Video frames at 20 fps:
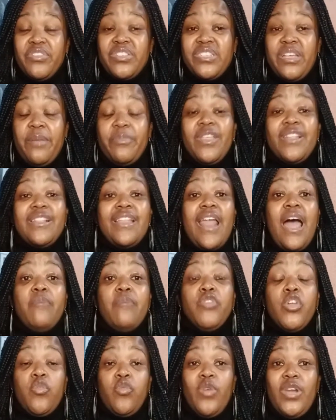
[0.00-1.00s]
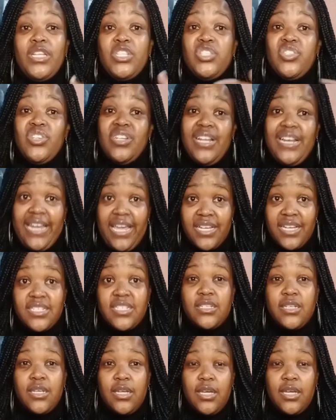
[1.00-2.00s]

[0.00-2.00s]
something that I'm not willing to neglect.